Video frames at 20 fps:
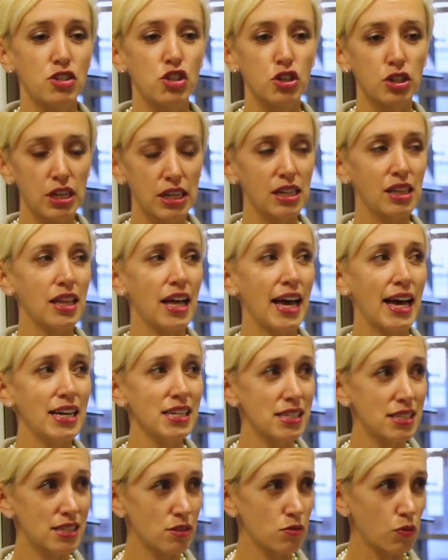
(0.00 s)
took a
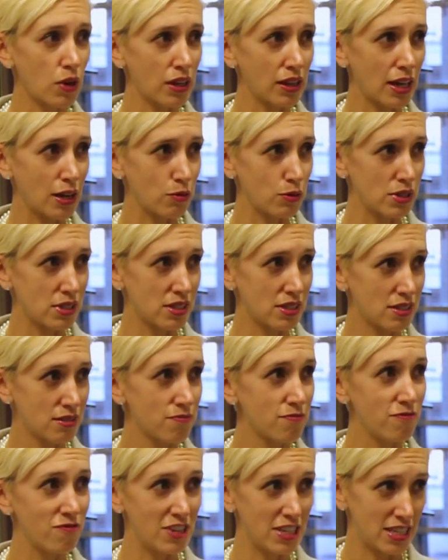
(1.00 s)
class while I was
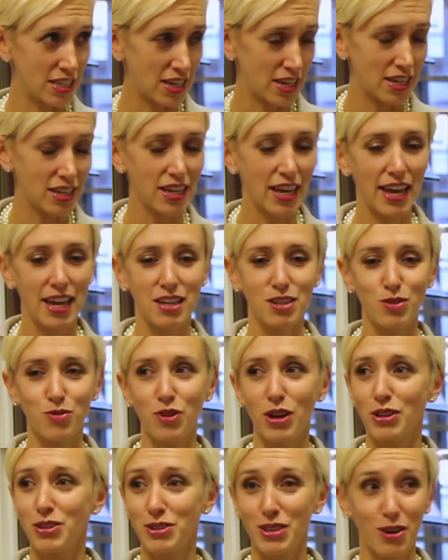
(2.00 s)
visiting and
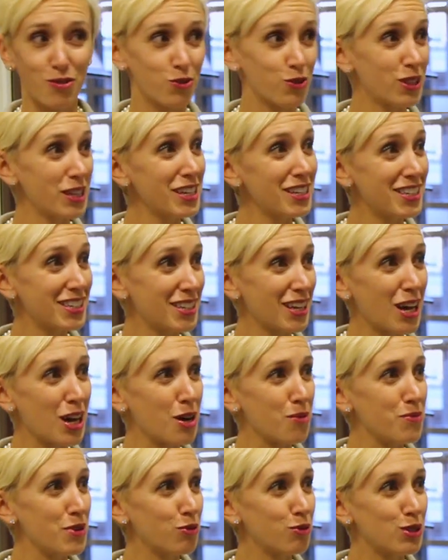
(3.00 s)
fell in love with
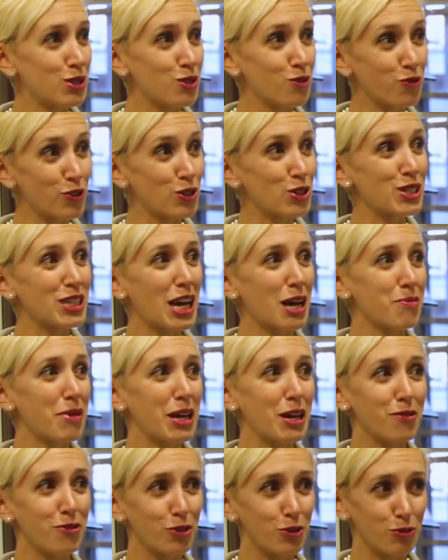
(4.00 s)
it. It was the first time I
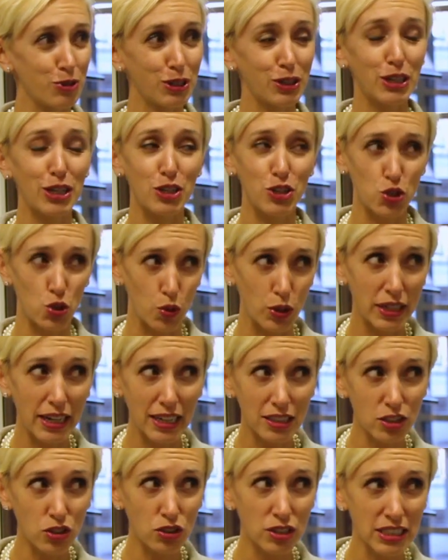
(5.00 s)
ever really enjoyed
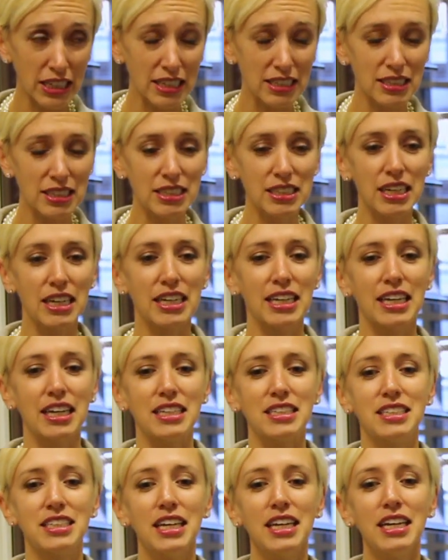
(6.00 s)
exercising. I had
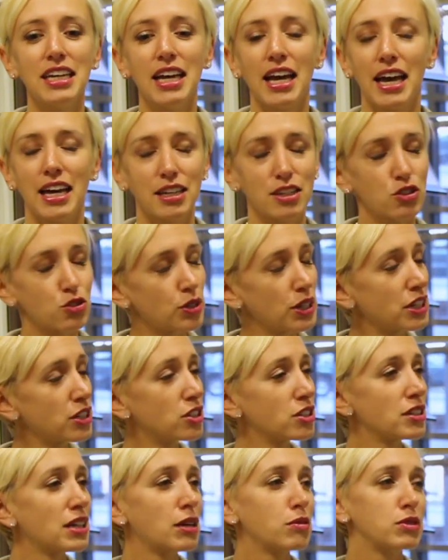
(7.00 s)
a
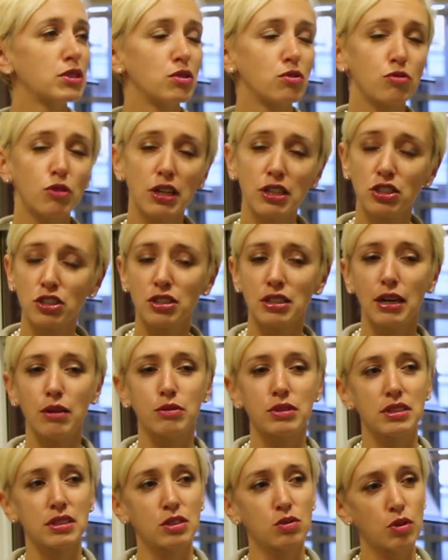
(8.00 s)
trainer, I was a runner, I
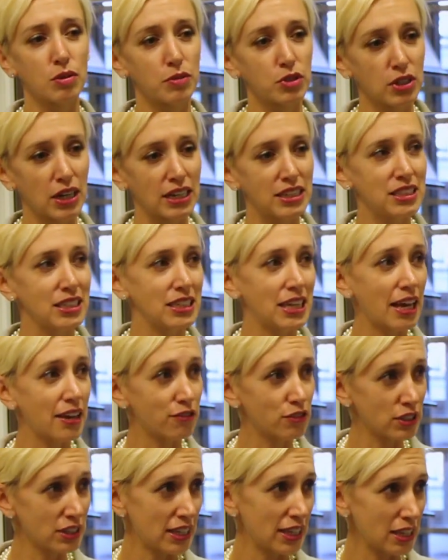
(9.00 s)
was a swimmer, I had done
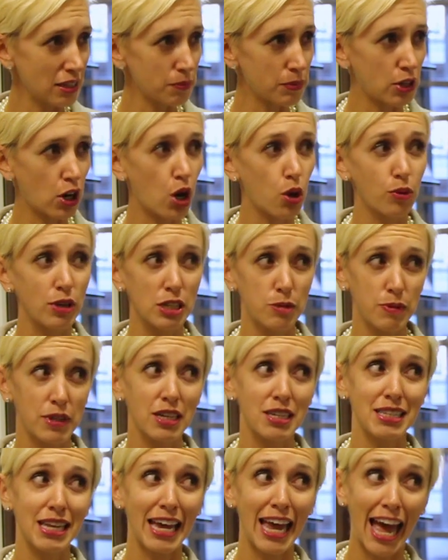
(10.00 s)
everything, but always
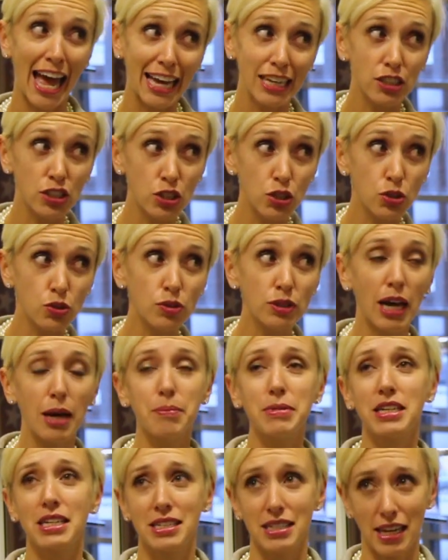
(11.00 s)
because I had to, not
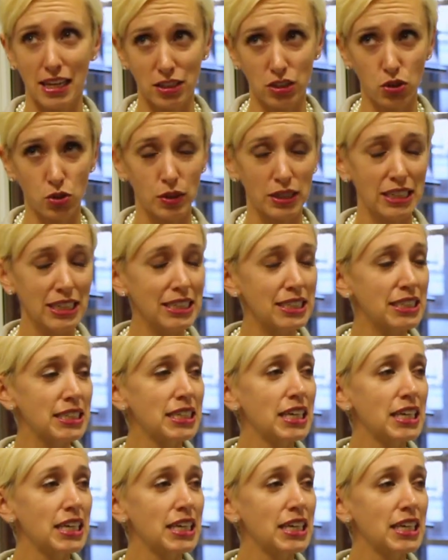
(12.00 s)
because I enjoyed it.